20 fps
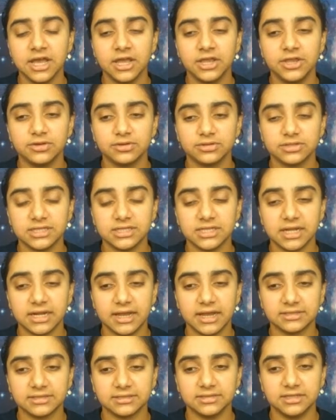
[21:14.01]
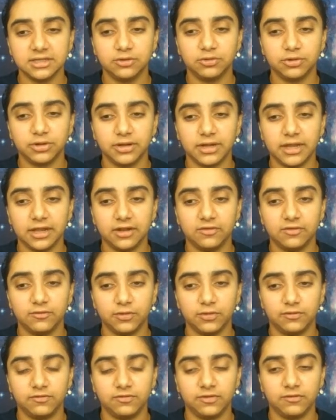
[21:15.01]
you'll see that x is equal to negative
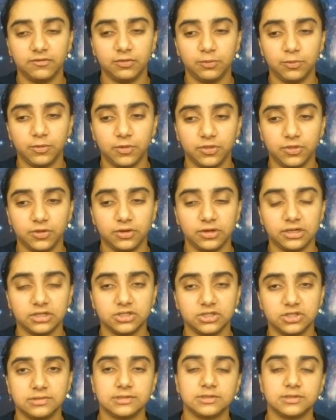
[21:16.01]
1/5, 1/3, and 2.